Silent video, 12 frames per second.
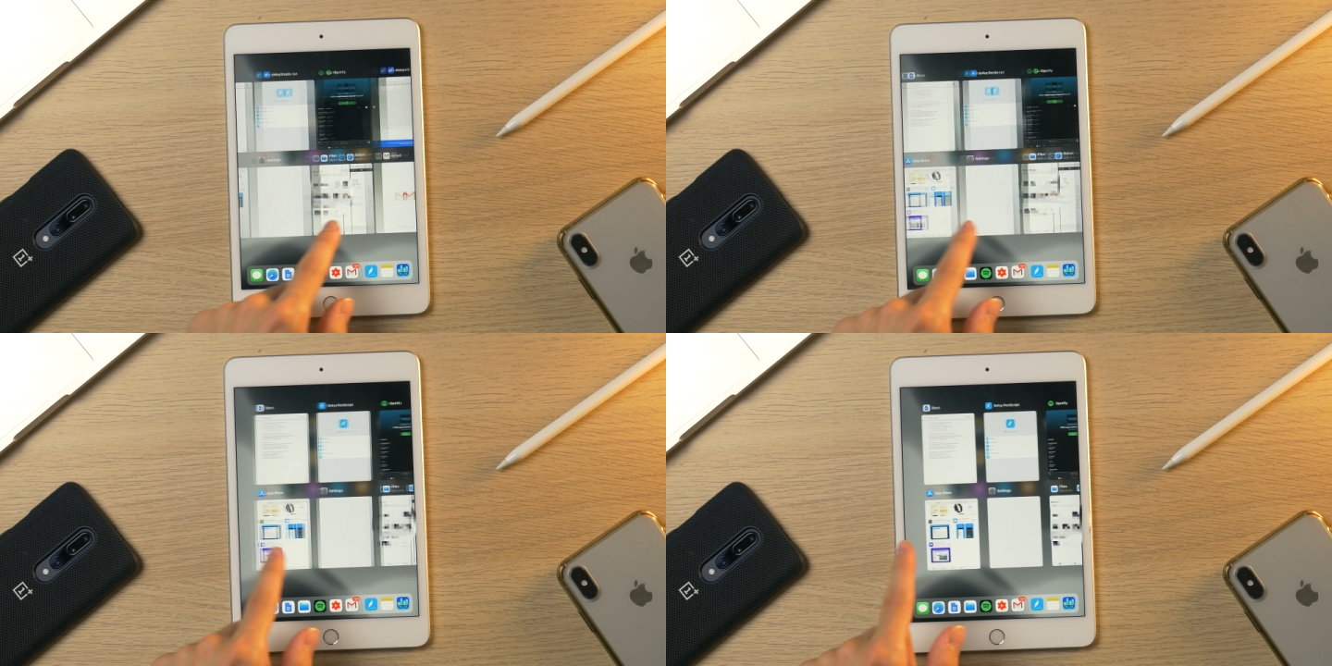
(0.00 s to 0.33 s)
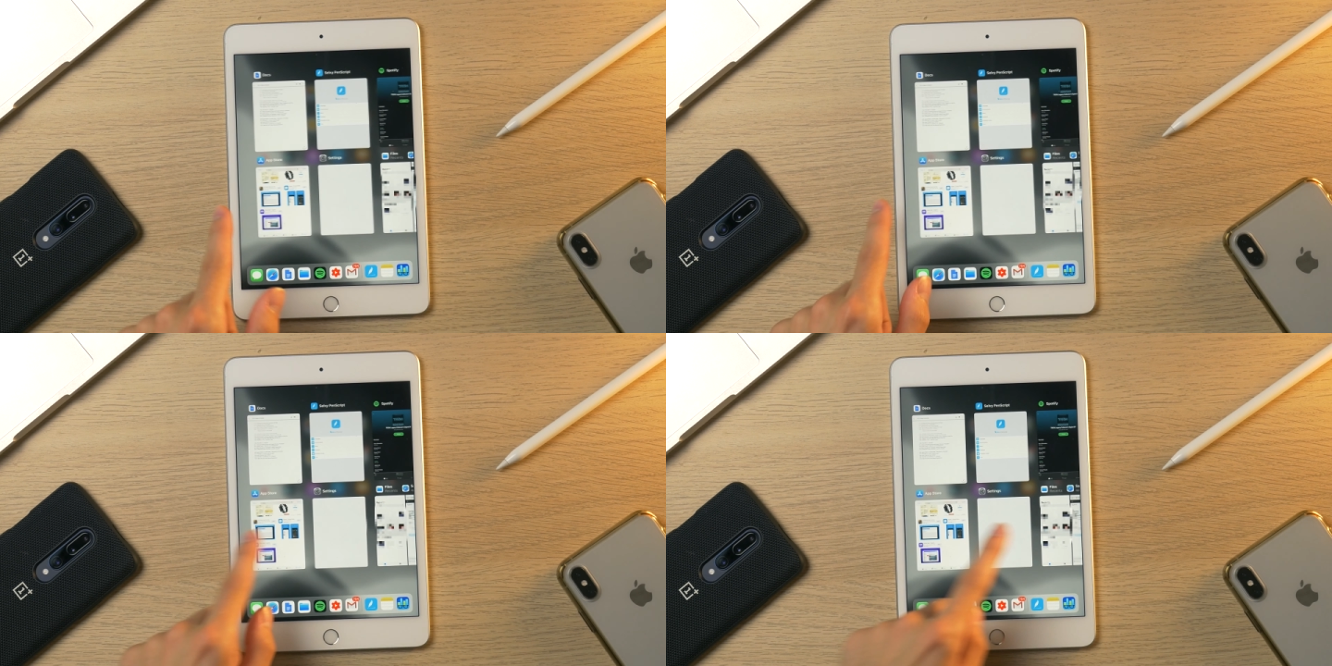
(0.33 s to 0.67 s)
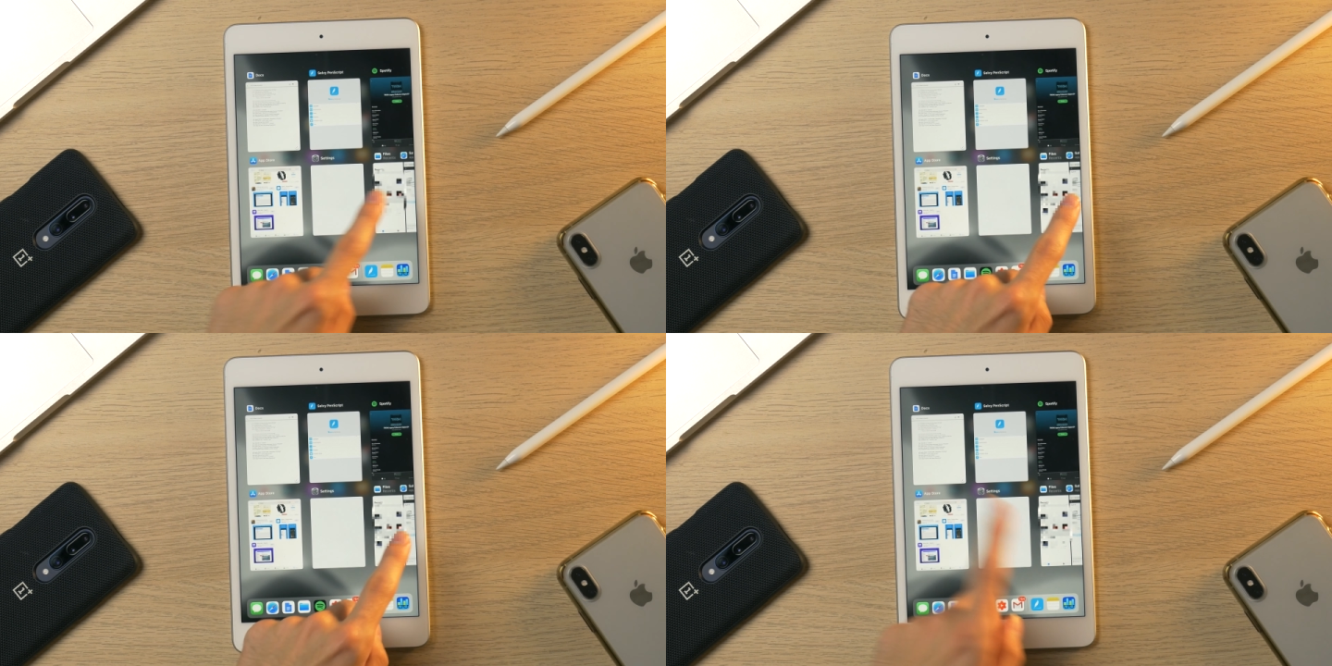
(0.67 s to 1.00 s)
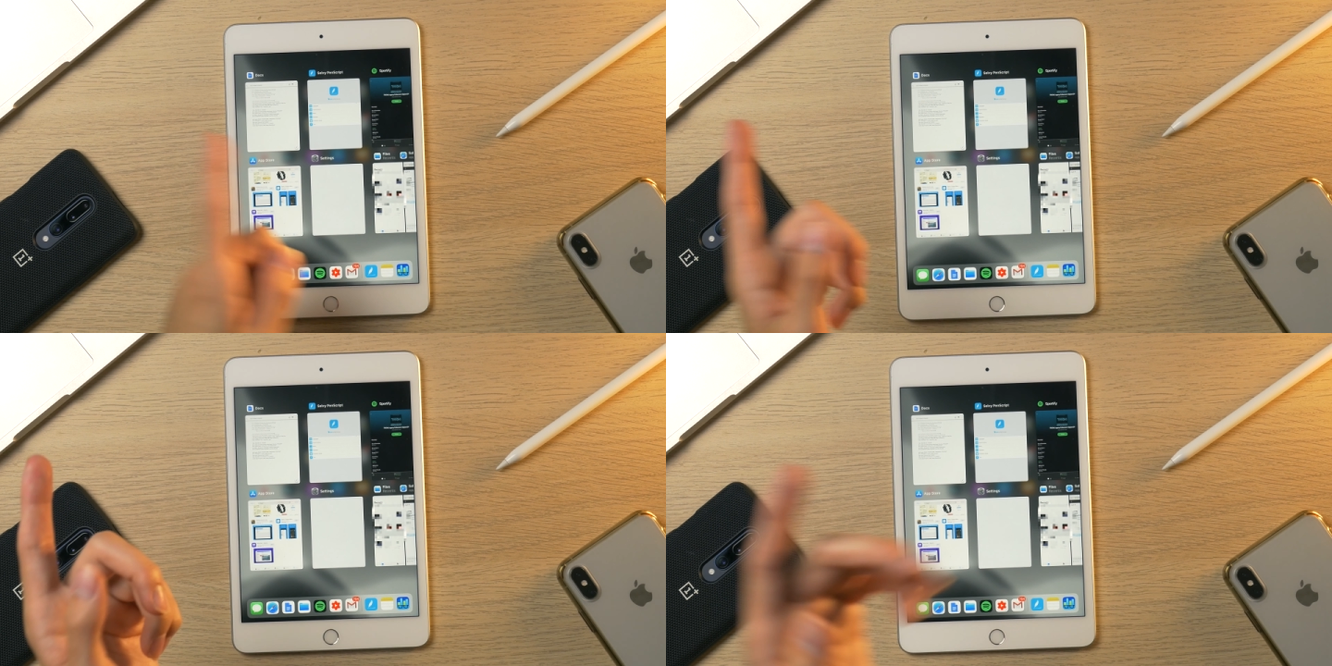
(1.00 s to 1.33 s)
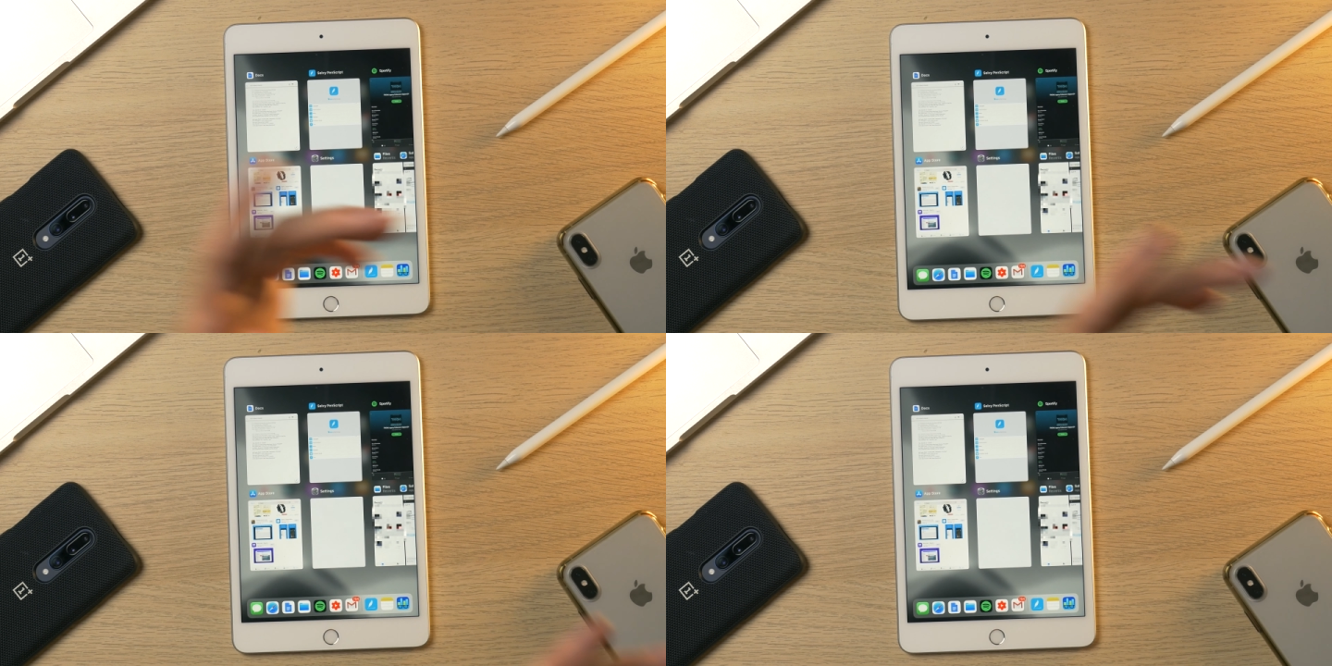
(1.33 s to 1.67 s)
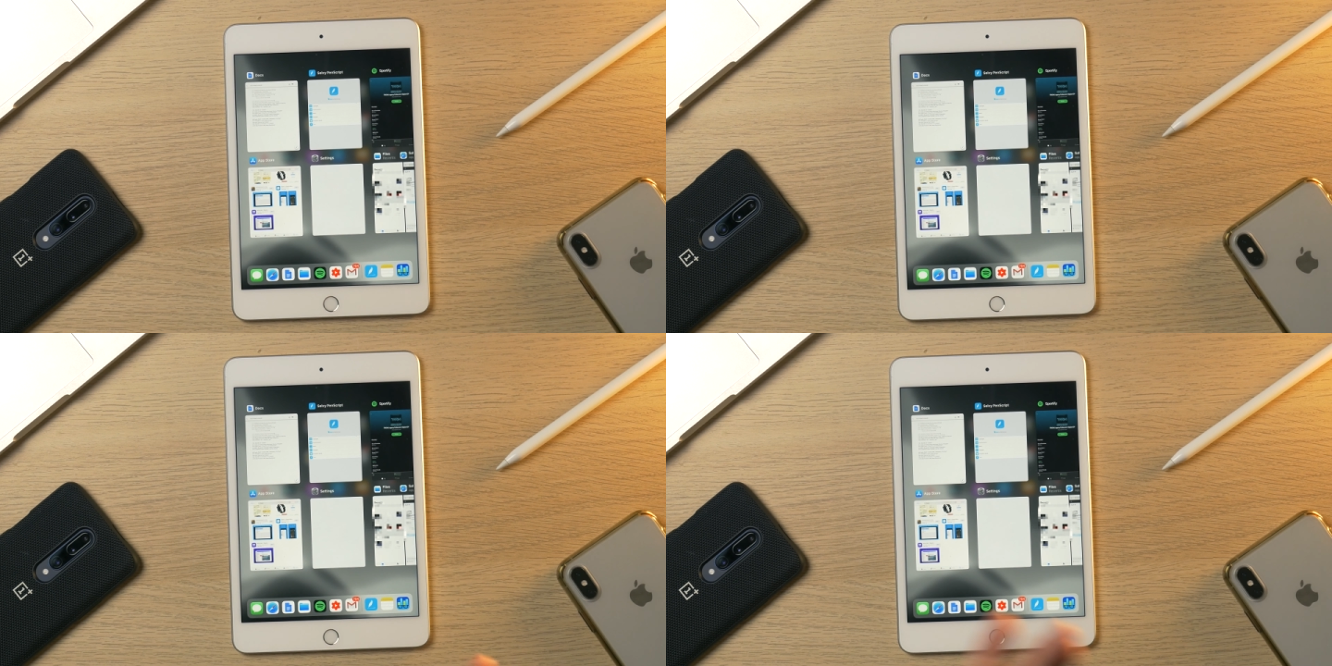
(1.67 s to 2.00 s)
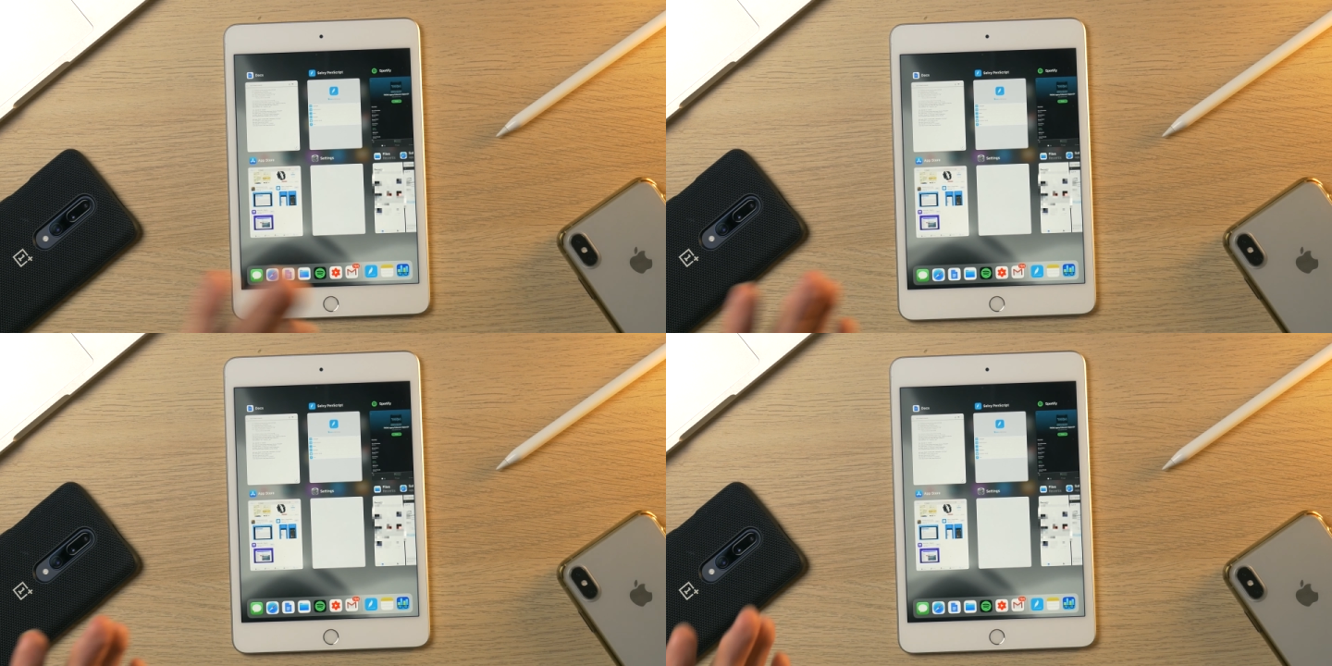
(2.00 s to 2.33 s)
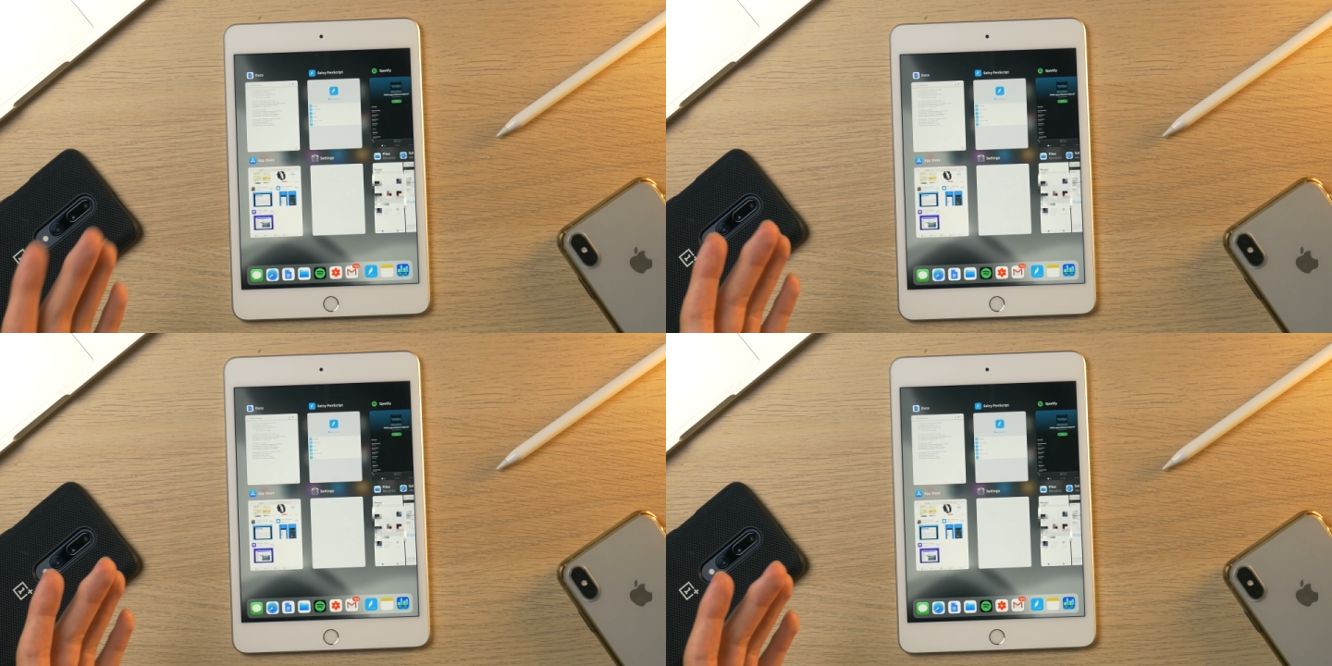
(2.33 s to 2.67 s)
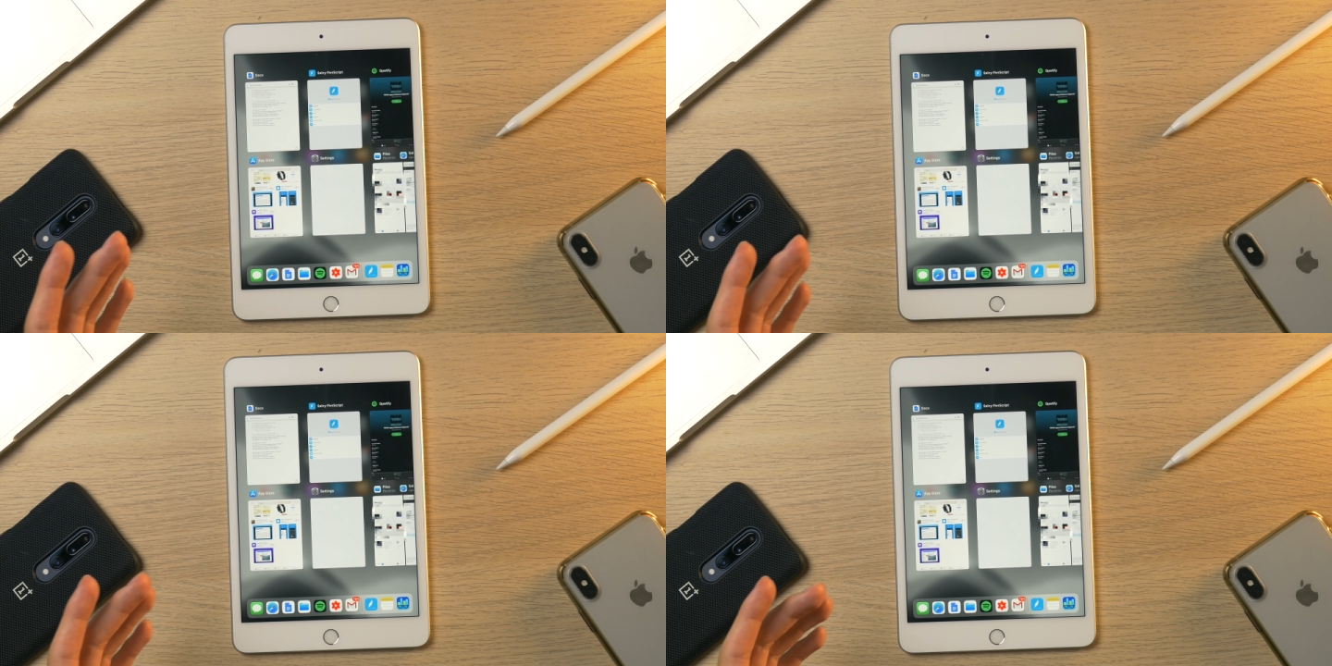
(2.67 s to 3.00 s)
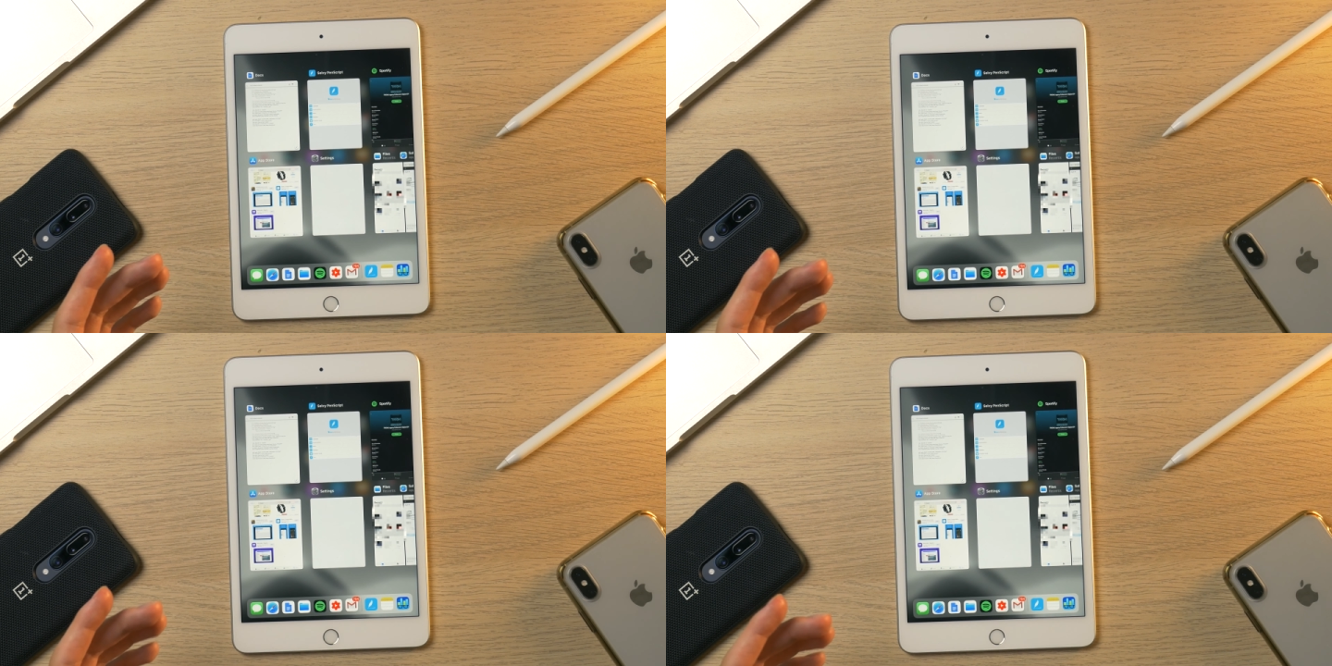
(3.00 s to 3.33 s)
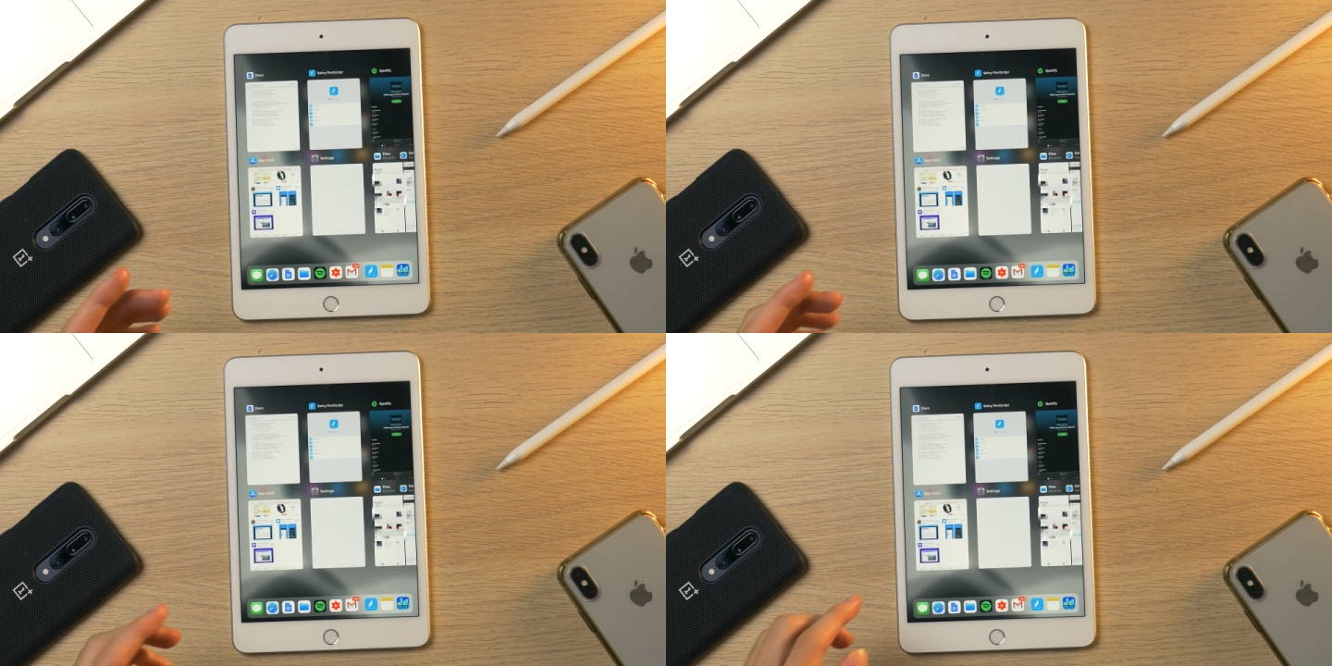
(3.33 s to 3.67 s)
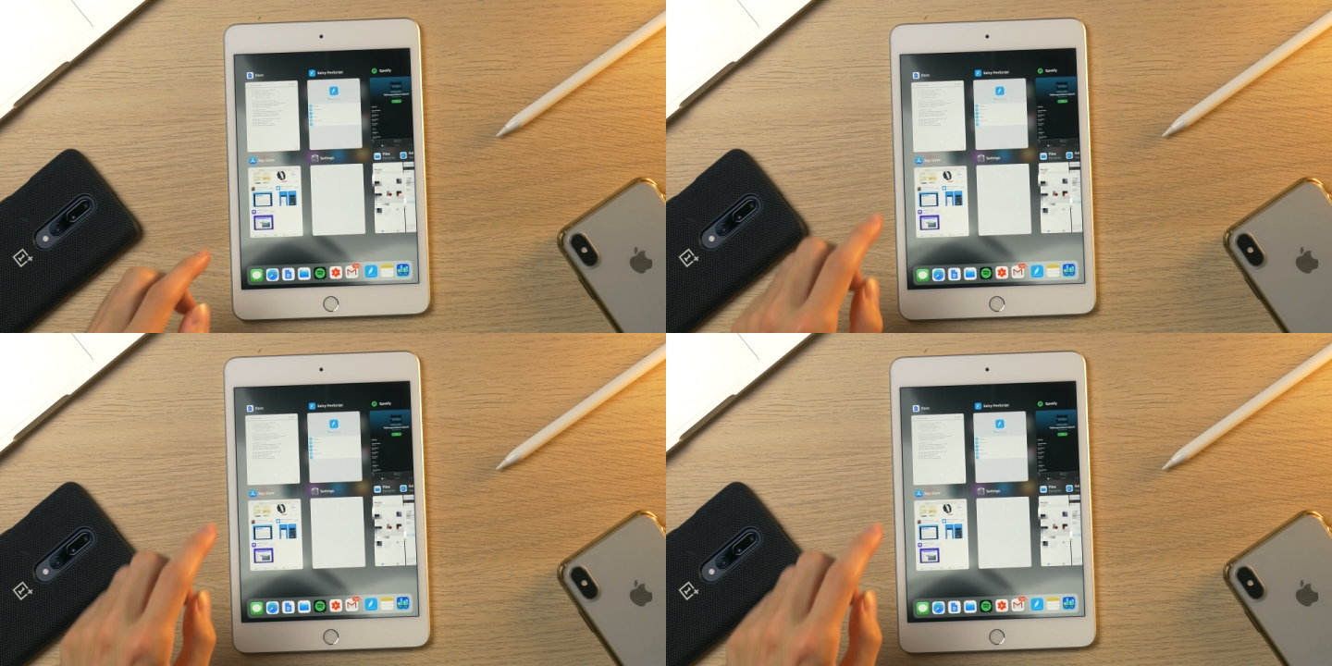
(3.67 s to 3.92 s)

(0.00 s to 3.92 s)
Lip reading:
Nobody's mouth can be seen.